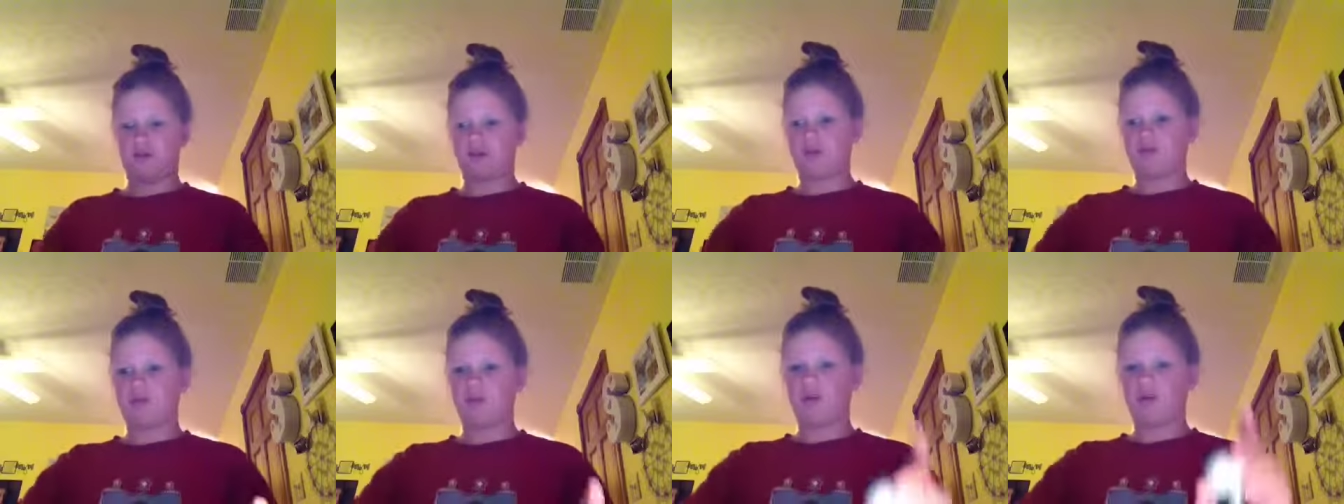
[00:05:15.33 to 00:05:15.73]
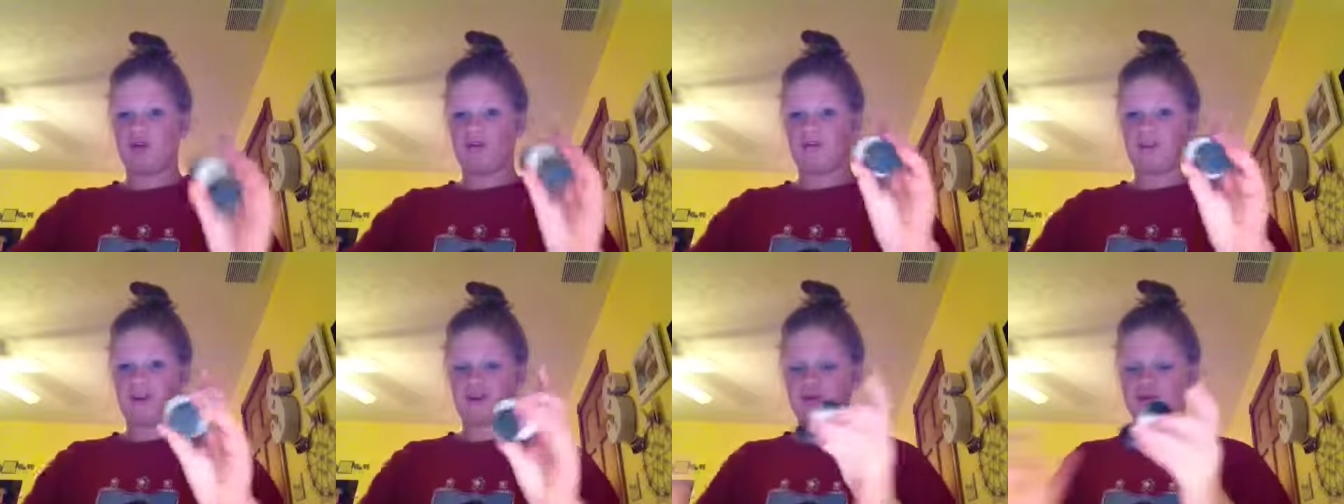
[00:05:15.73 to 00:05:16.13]
kabuki
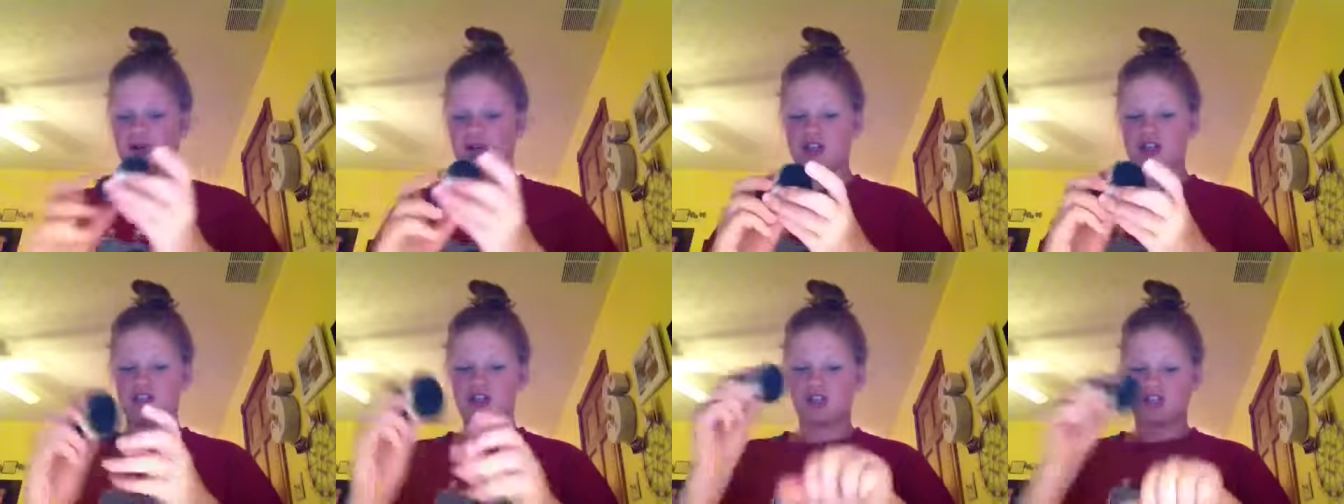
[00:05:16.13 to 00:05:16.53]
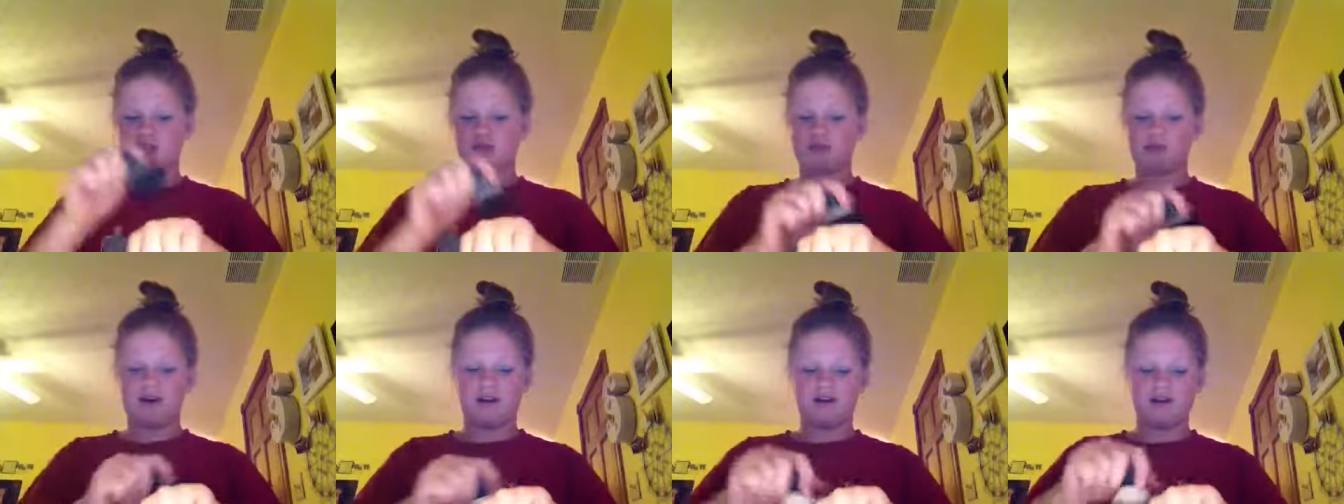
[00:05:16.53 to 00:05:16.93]
face brush and
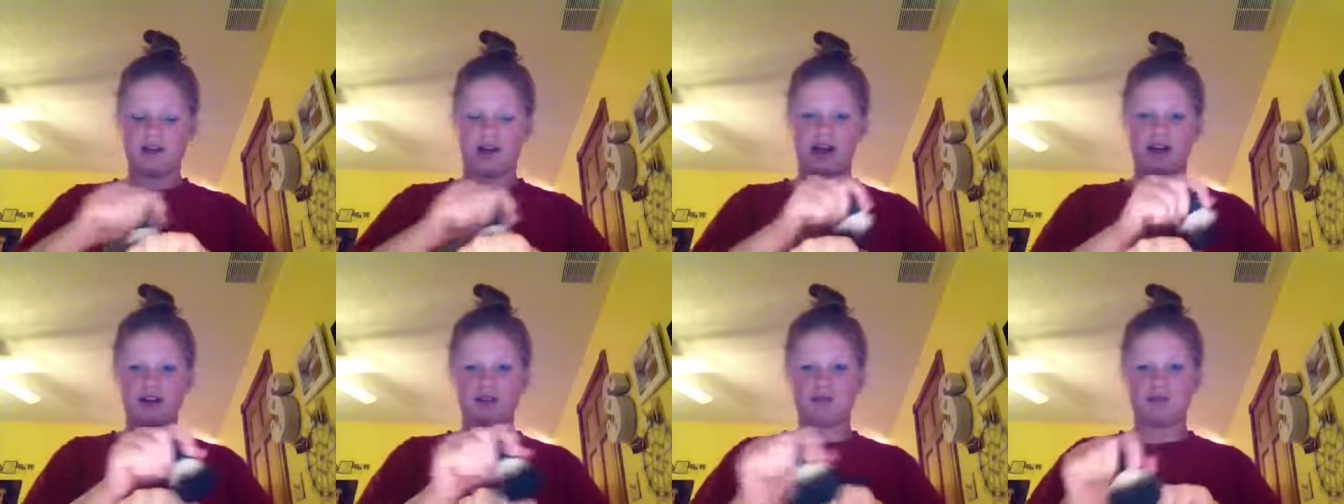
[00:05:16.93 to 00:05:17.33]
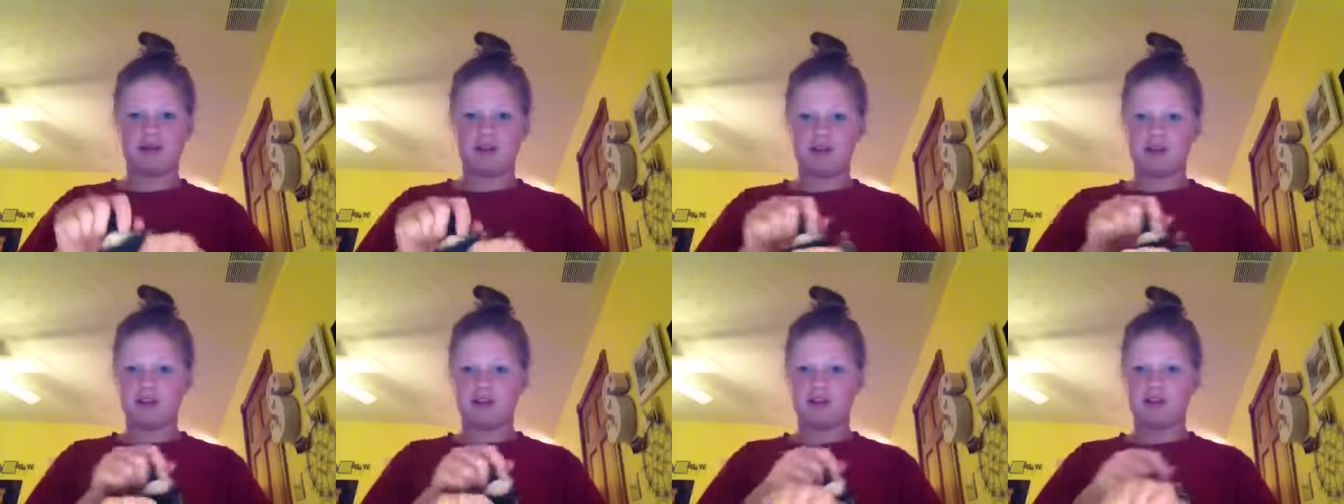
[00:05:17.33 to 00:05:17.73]
just buff it out to
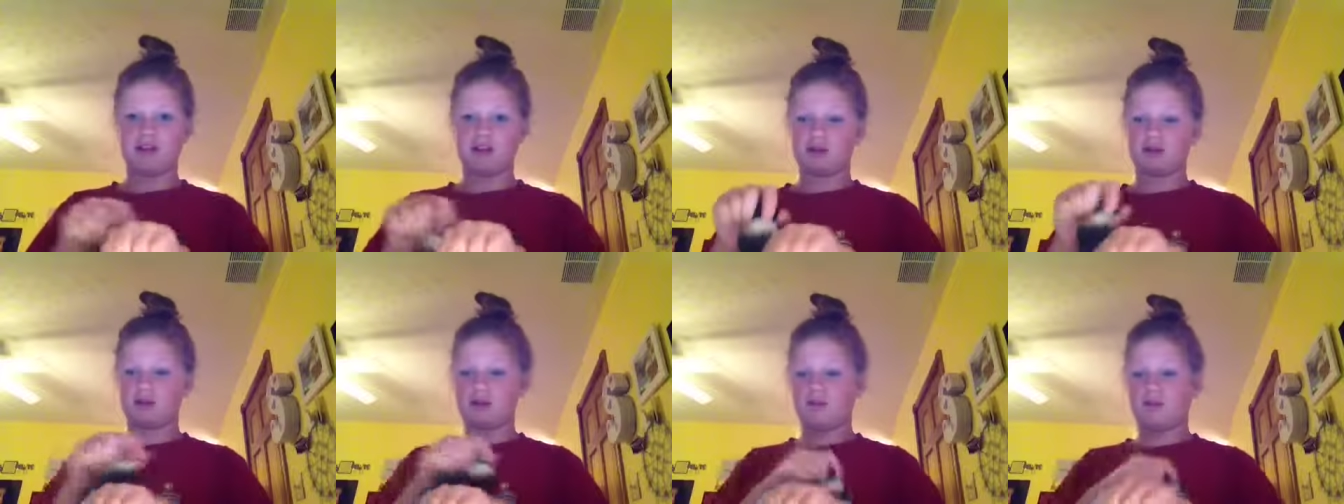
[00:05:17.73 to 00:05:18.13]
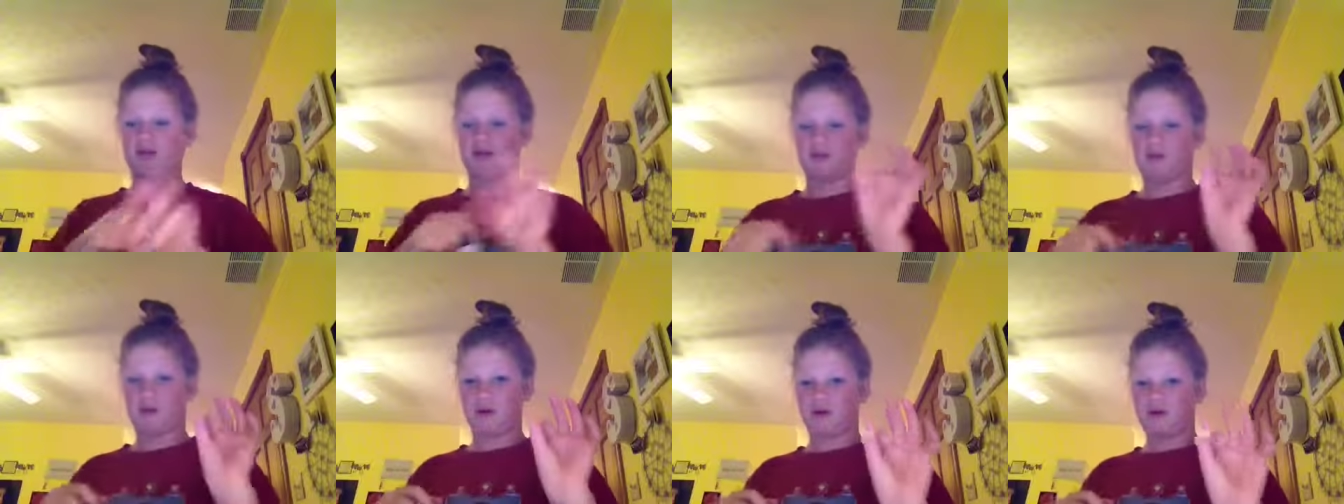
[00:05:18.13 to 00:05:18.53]
make it look a little bit
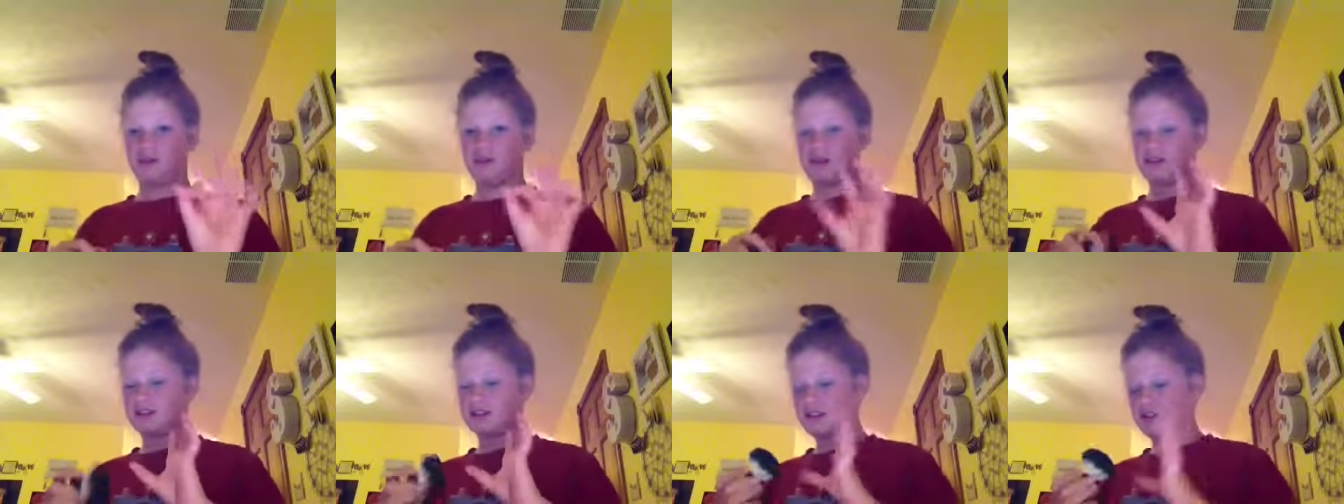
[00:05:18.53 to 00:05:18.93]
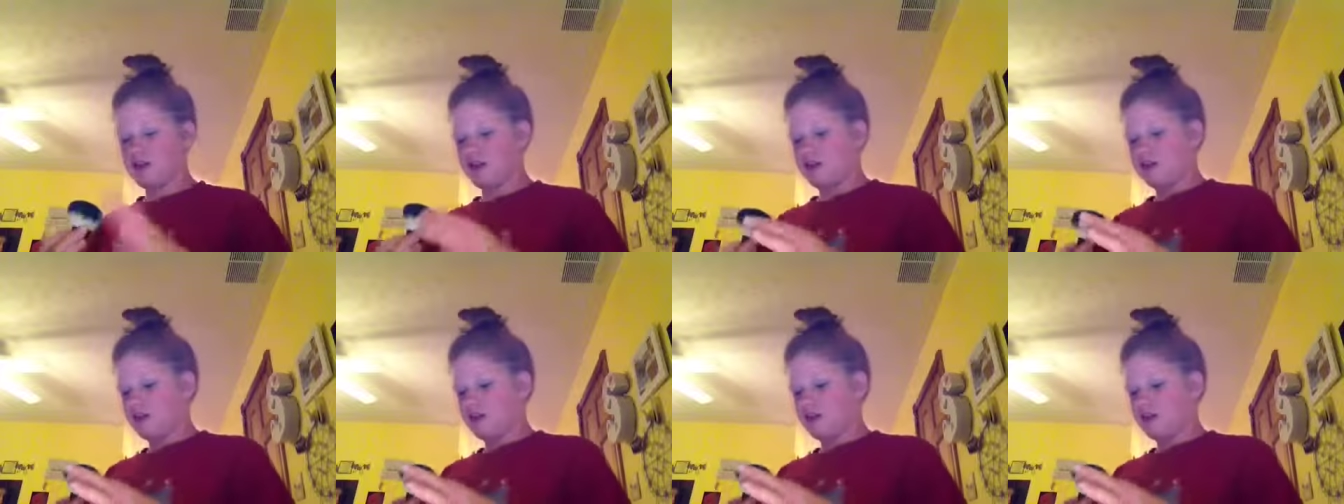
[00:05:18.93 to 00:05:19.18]
more perfect.